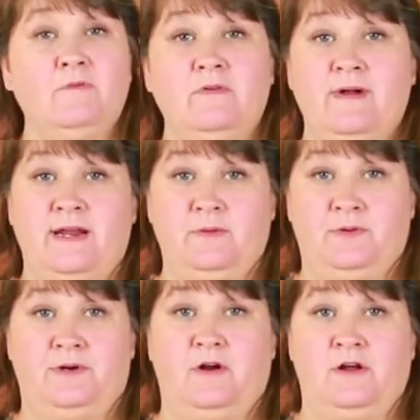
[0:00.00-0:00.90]
we're ready to
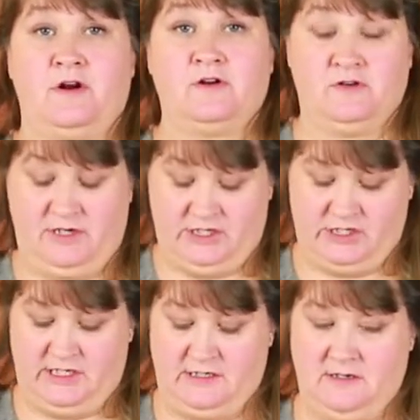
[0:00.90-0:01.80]
put it on our cookie
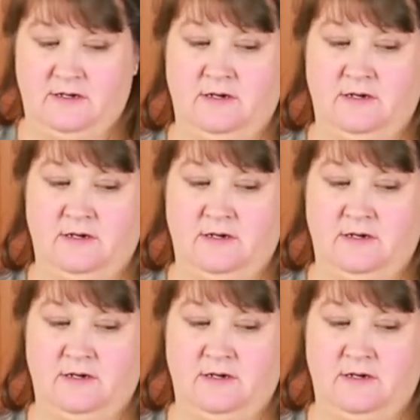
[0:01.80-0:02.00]
sheet.